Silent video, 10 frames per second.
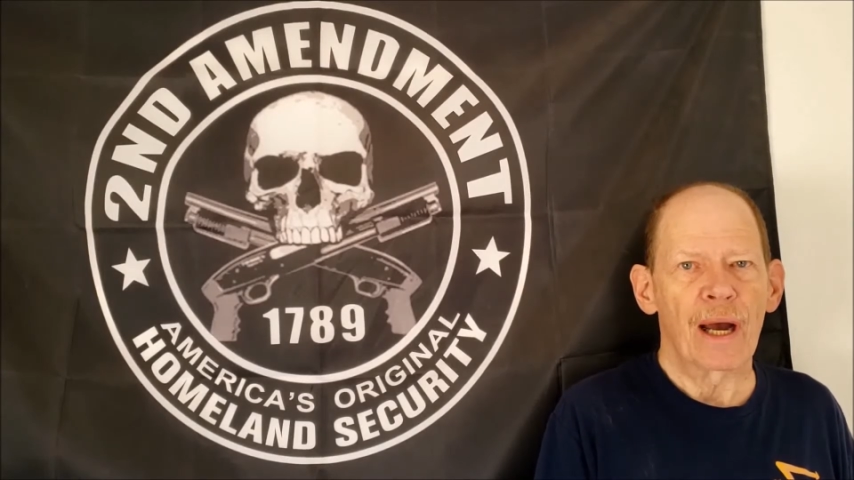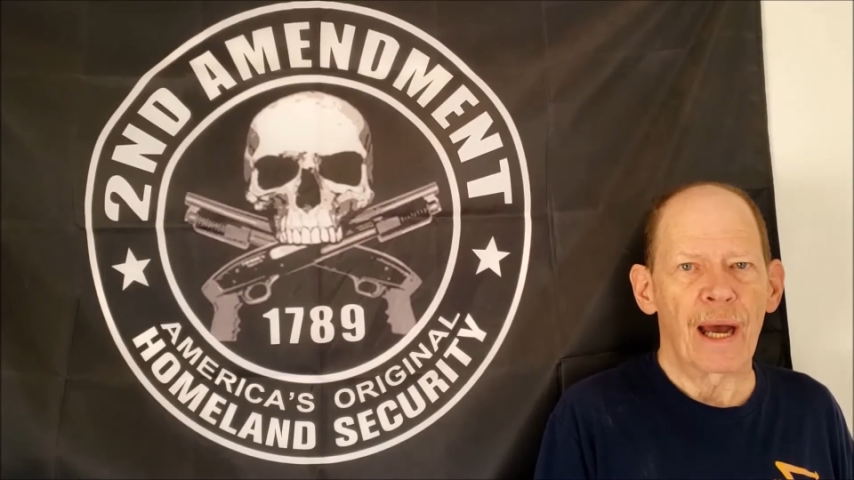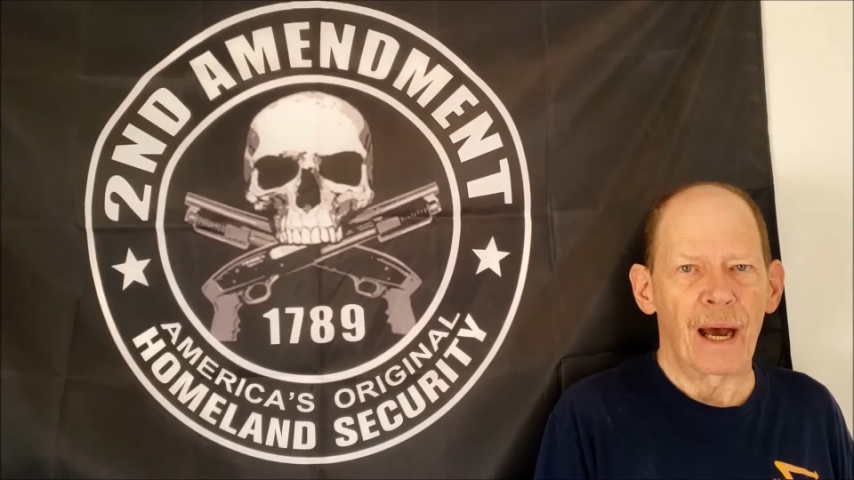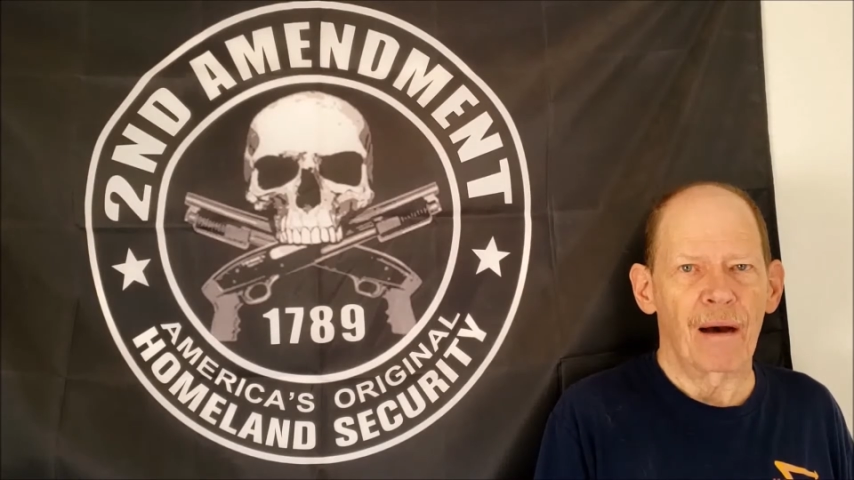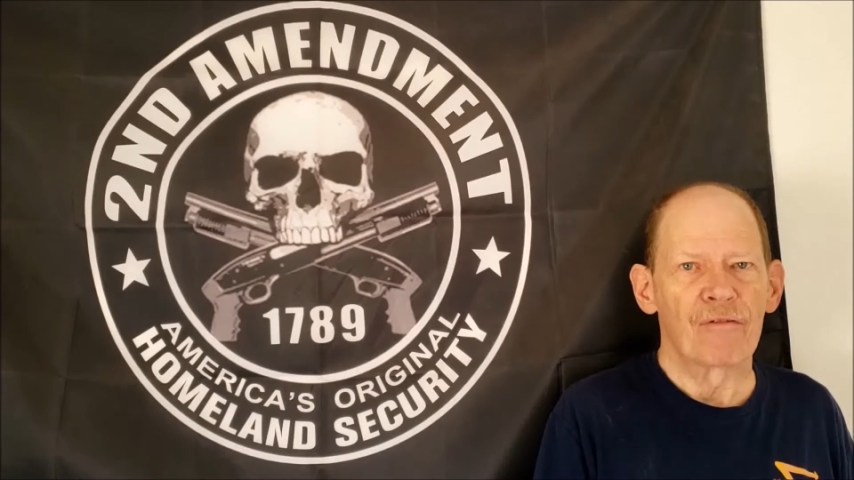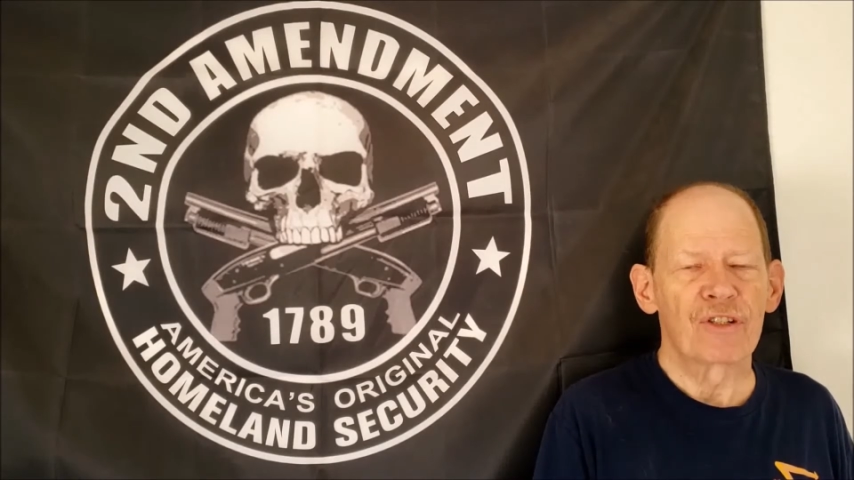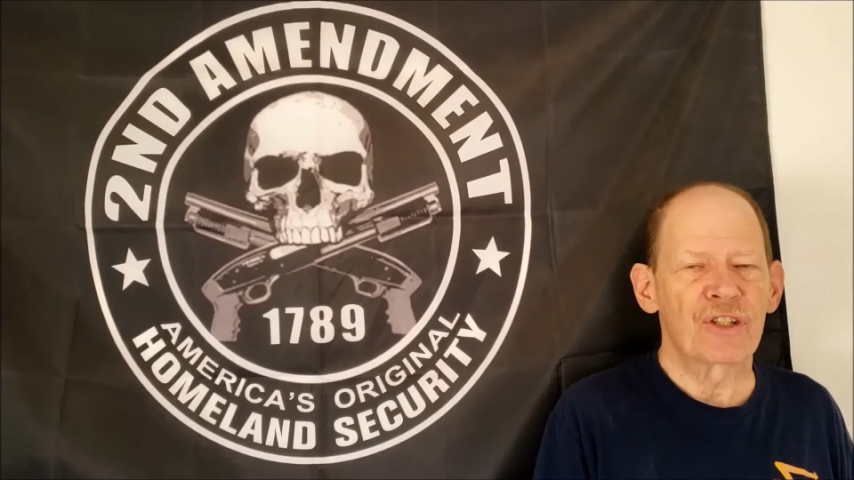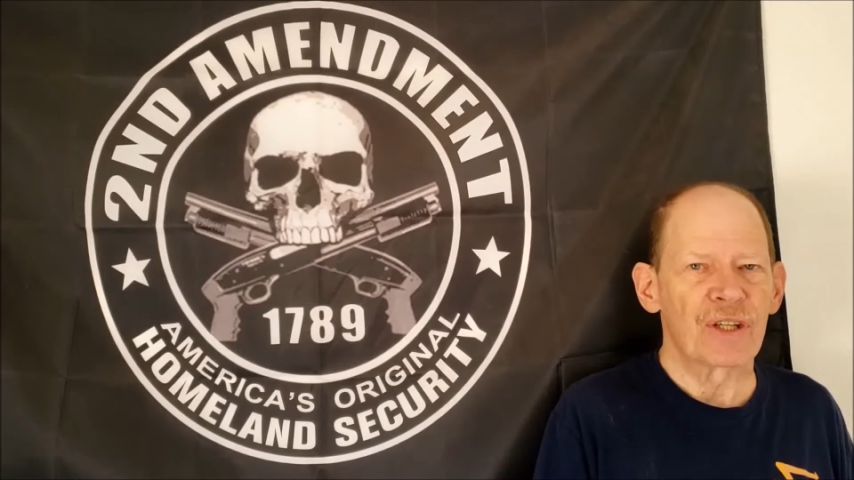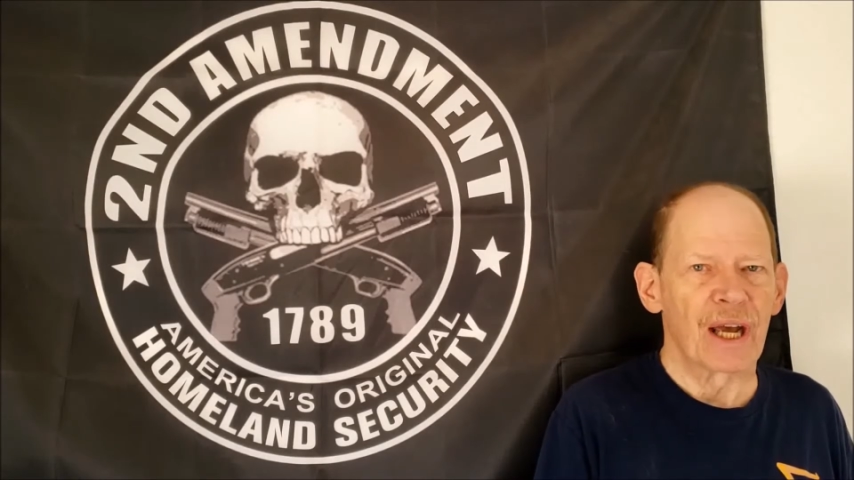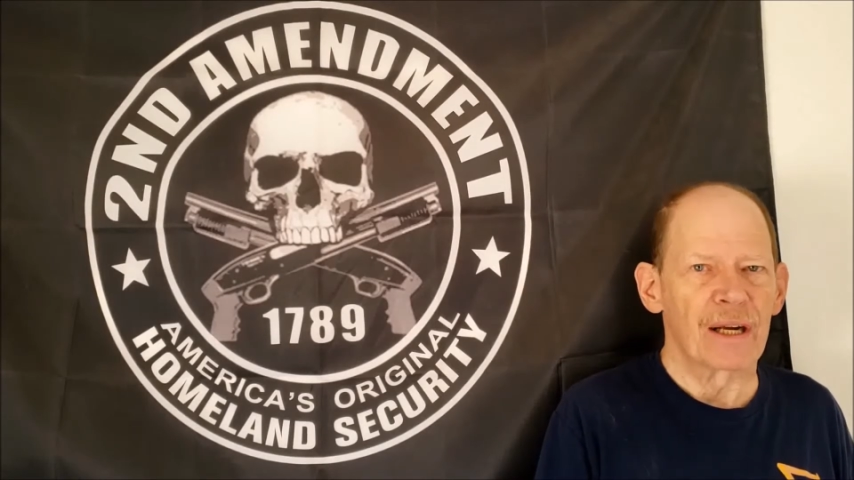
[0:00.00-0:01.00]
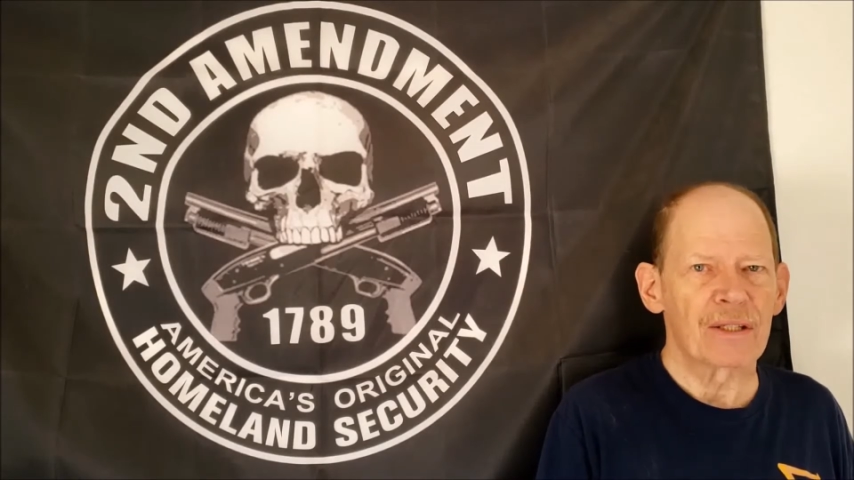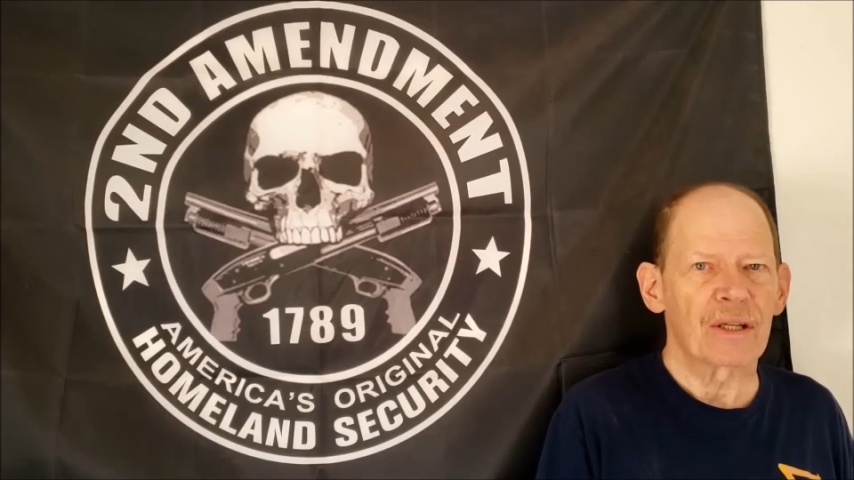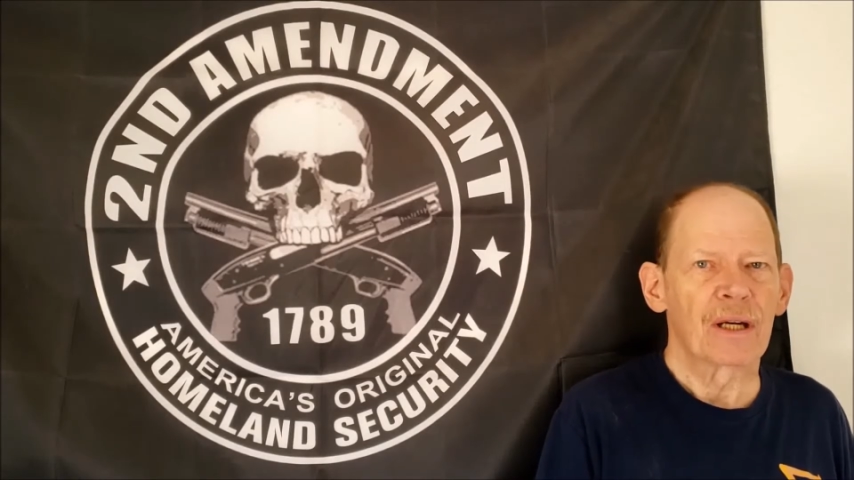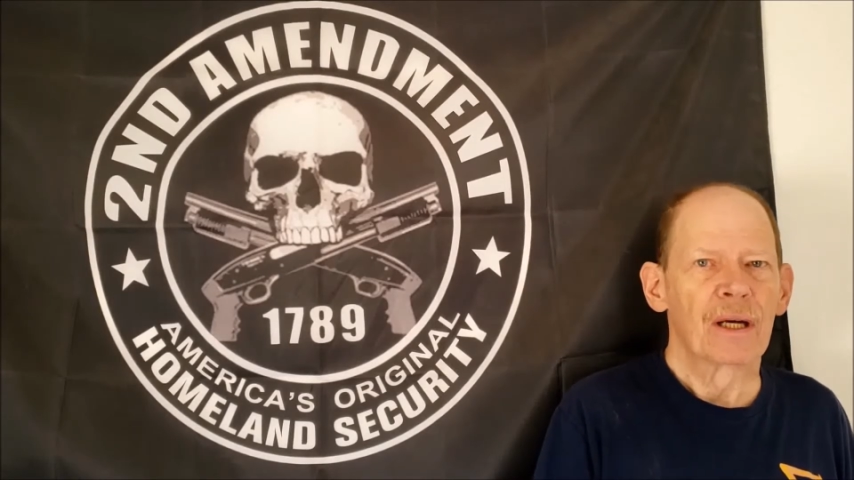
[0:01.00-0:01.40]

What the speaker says: have sent